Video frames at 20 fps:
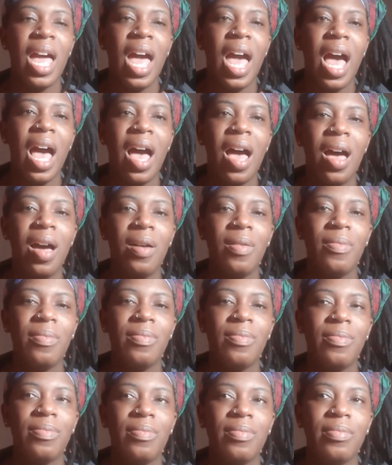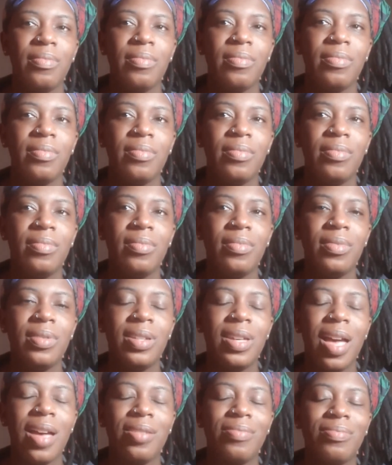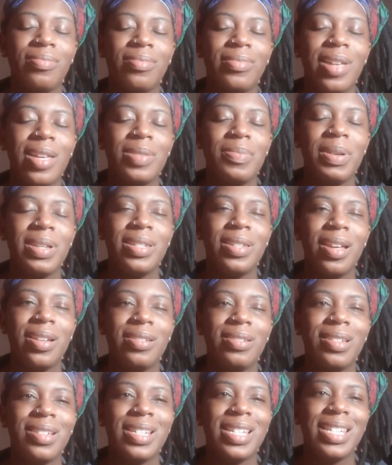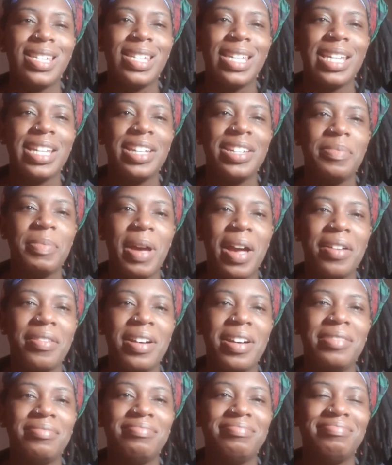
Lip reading: Yeah, that's my son singing in the background.